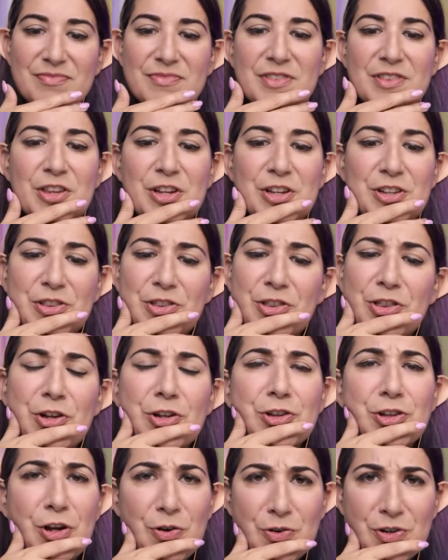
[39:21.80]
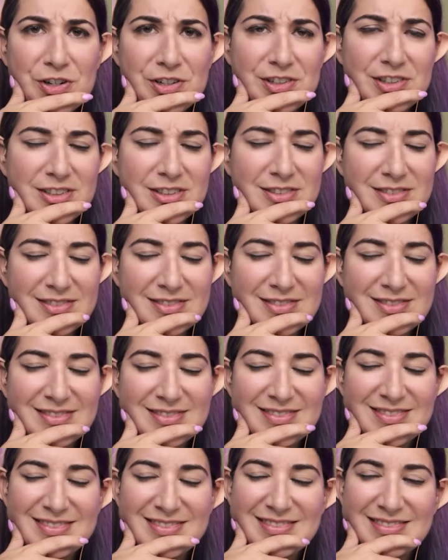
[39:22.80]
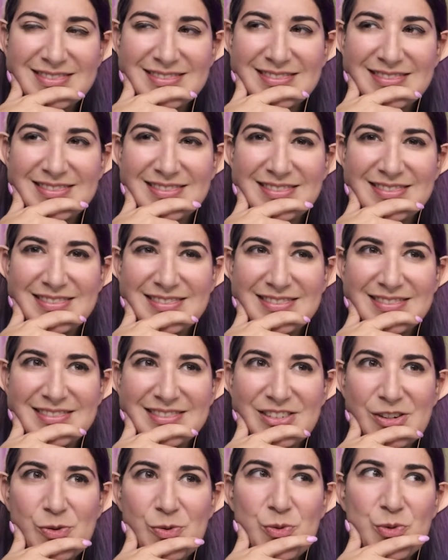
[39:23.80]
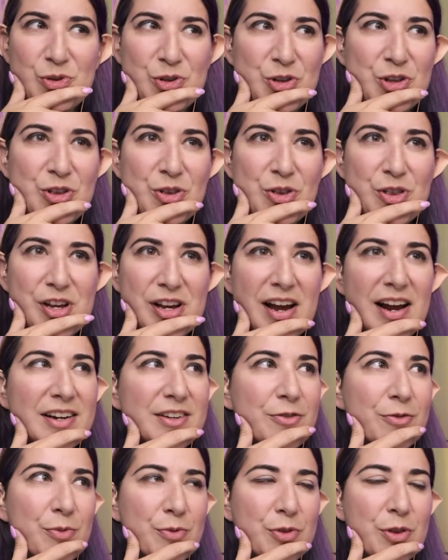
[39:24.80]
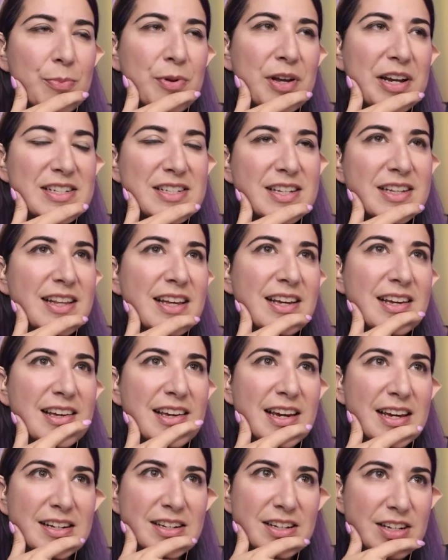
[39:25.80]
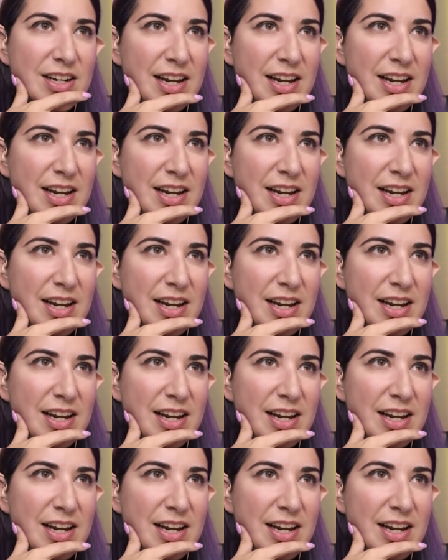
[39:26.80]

the local, the kind of the plants that they can get